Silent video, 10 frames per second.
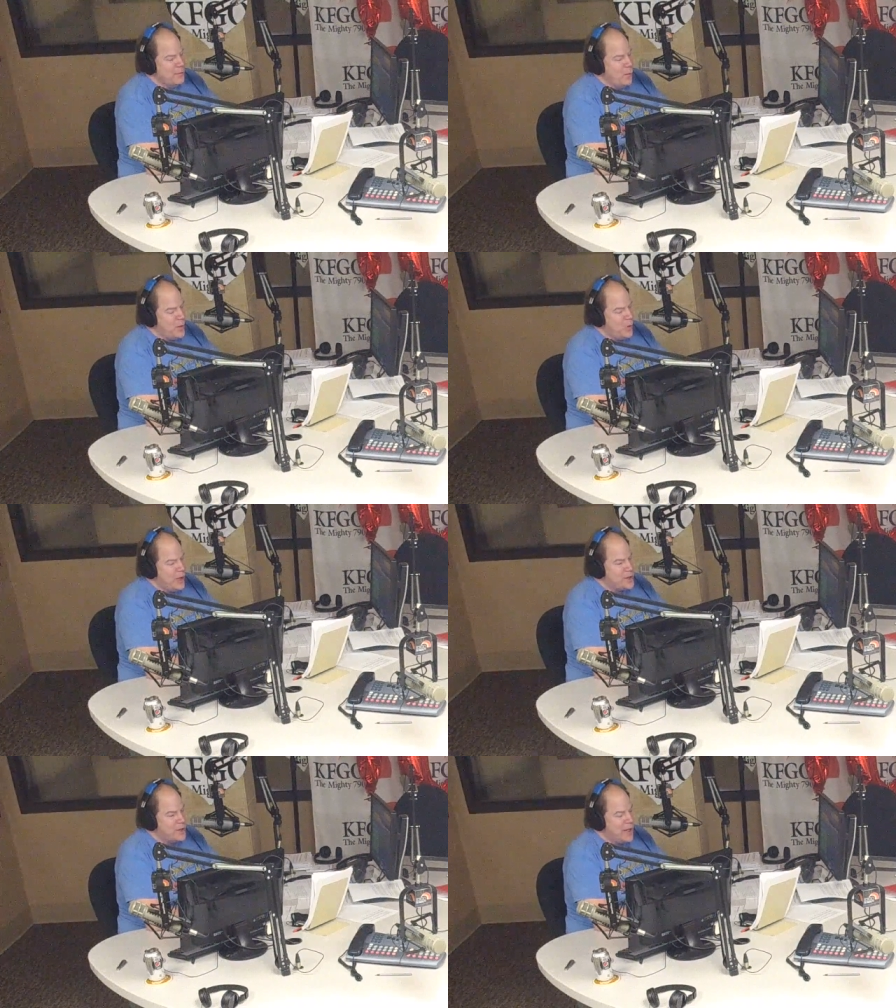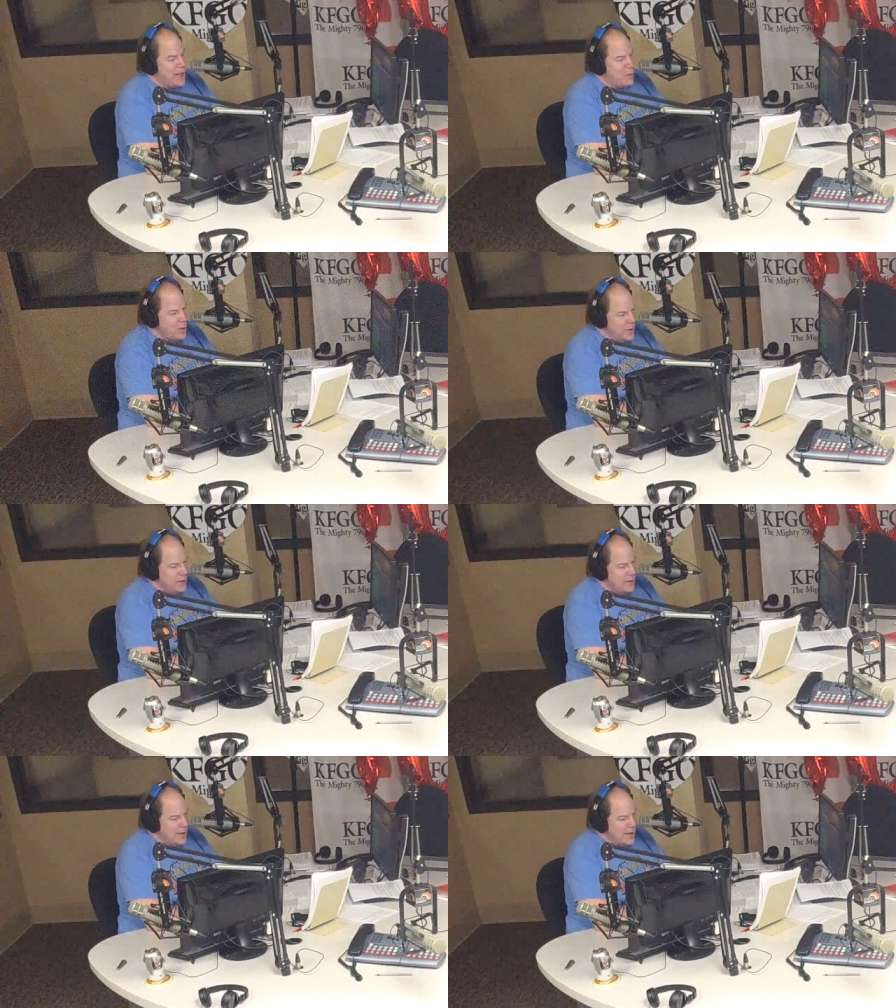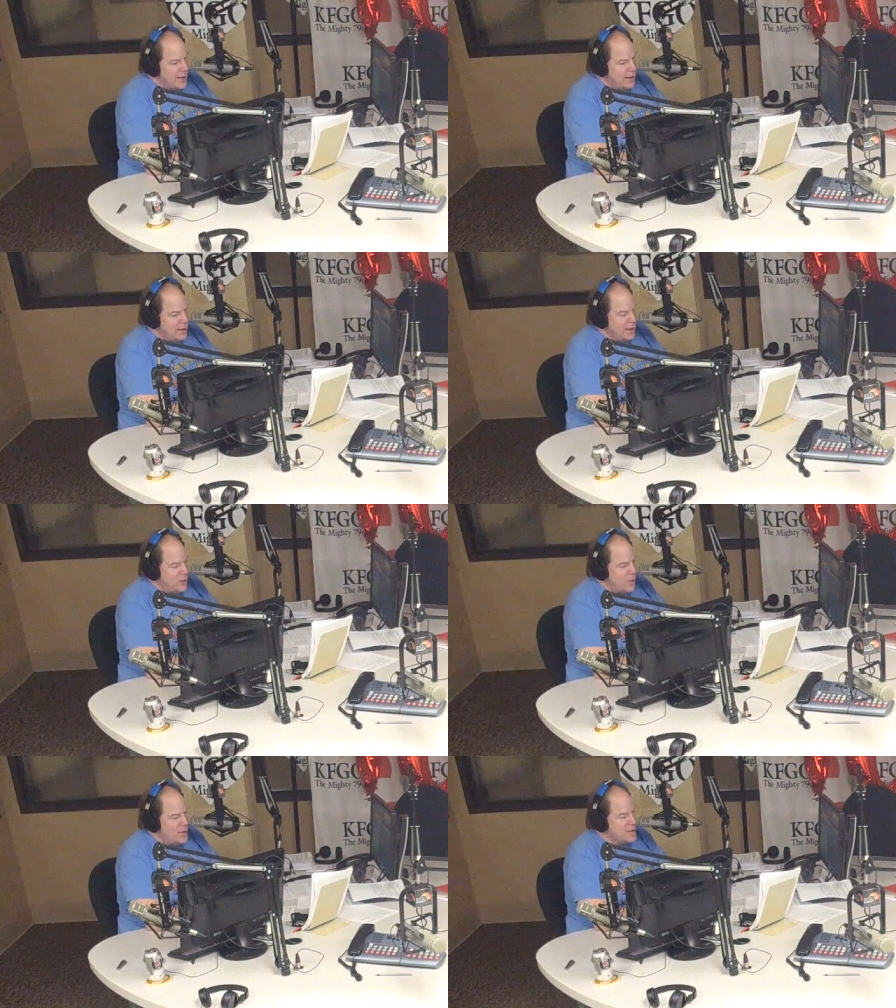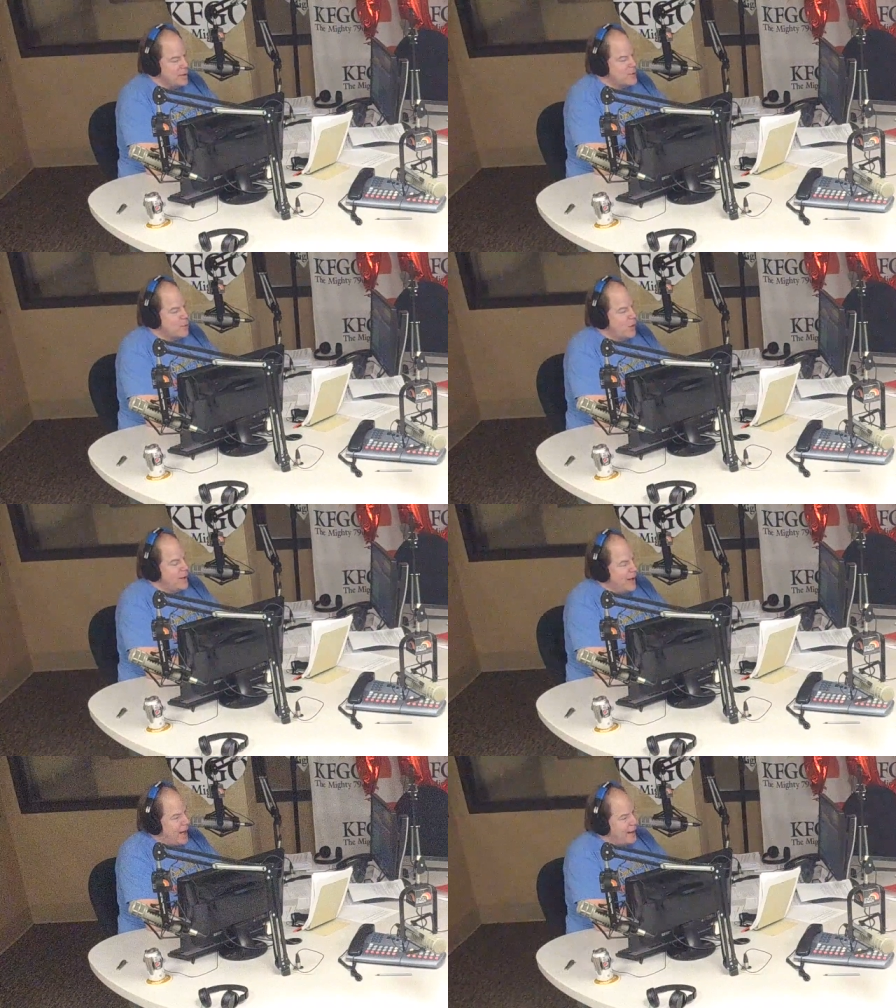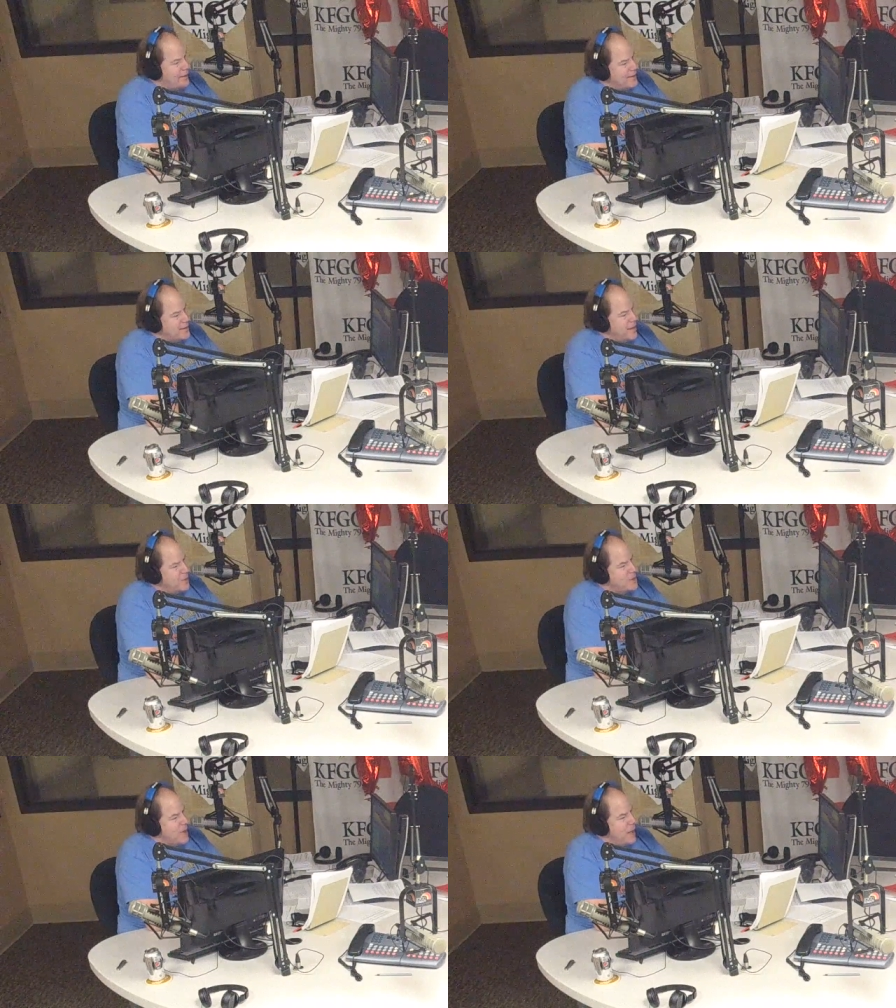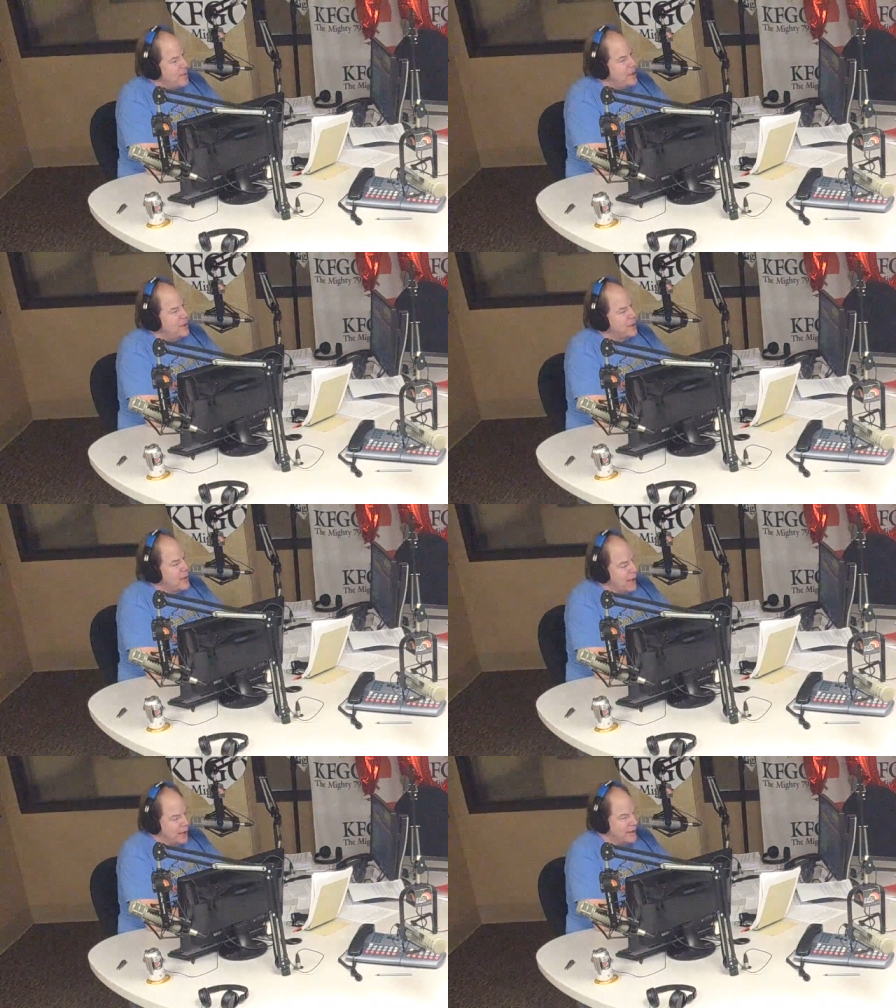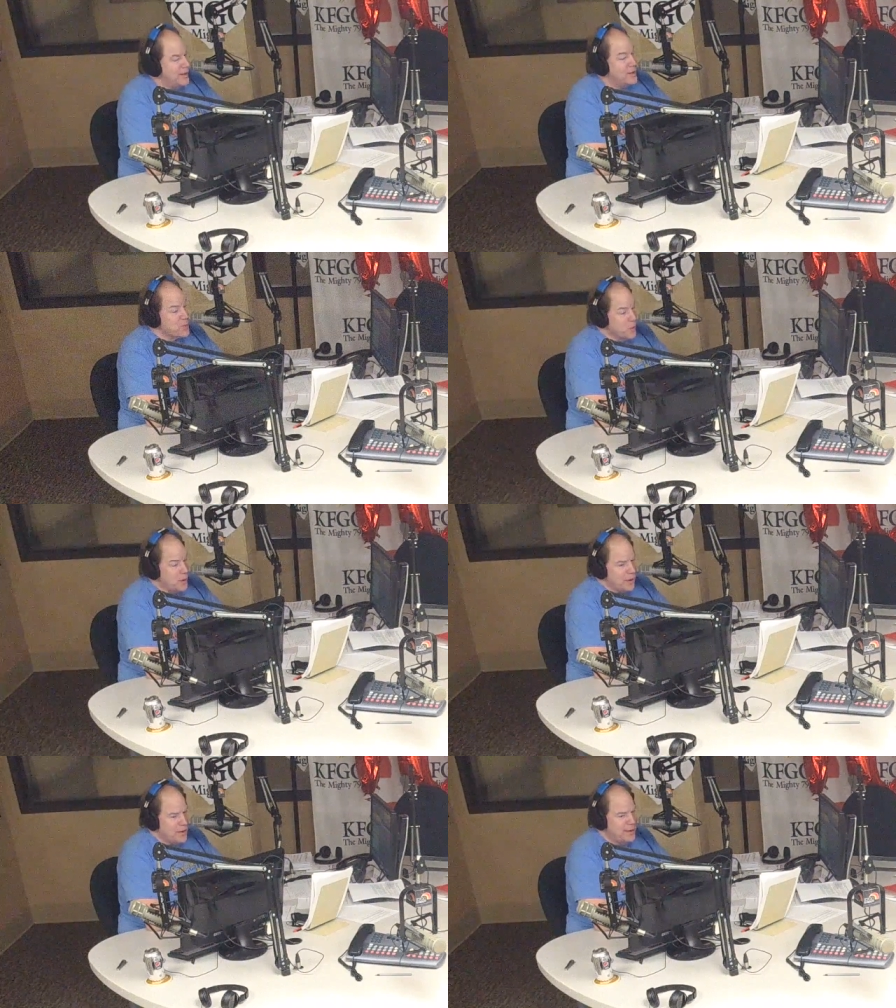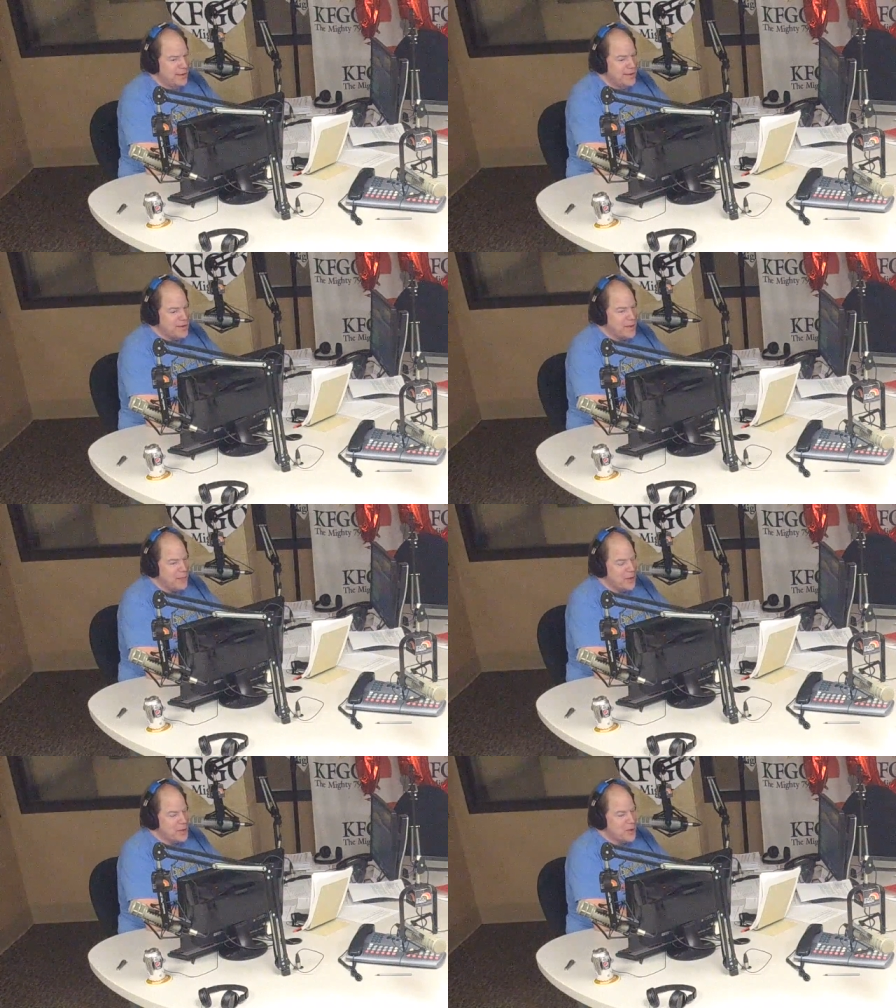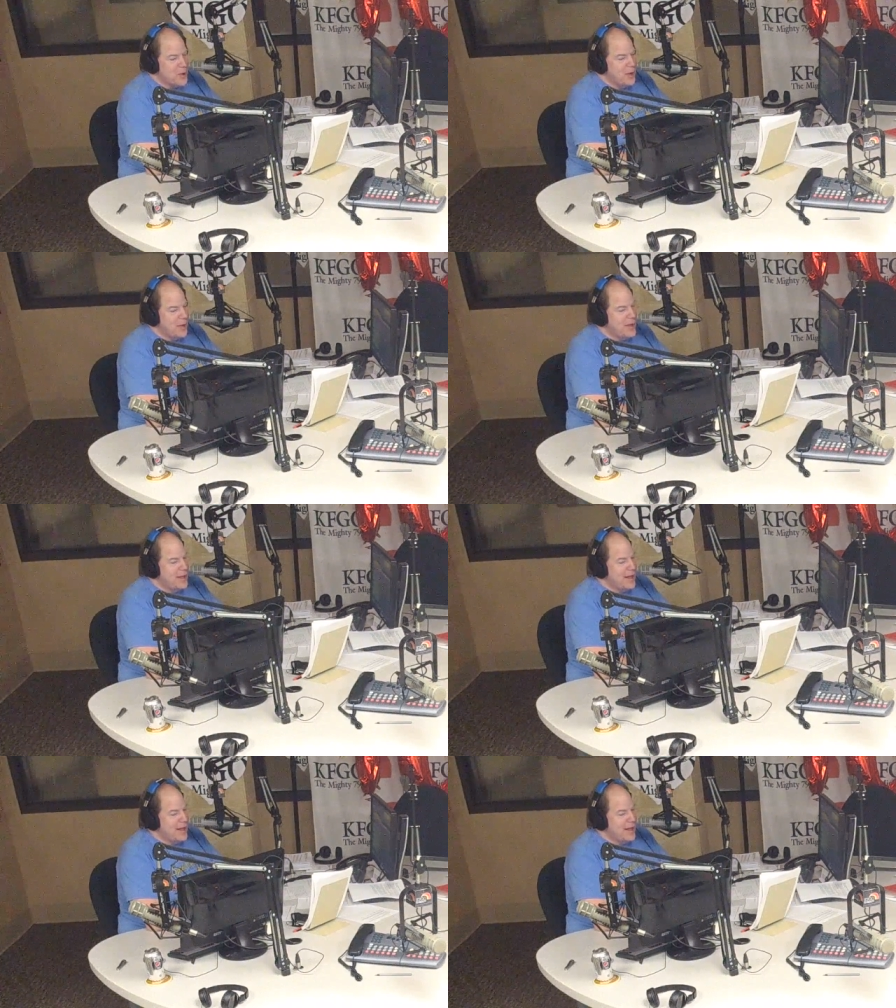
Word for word: when you watch the game. Uh, he wears number 29. His name is Dominique Gonnella, and he's really something extraordinary.